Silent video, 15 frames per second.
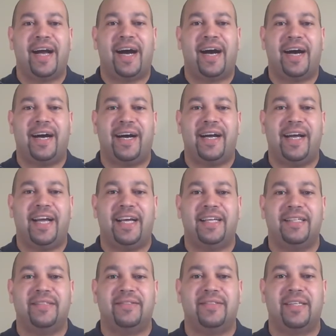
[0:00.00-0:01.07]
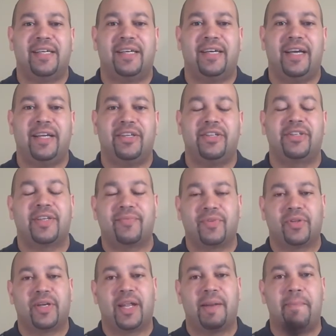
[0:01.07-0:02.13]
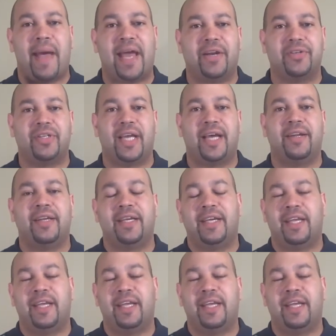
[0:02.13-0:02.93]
and you just have to learn how to manage that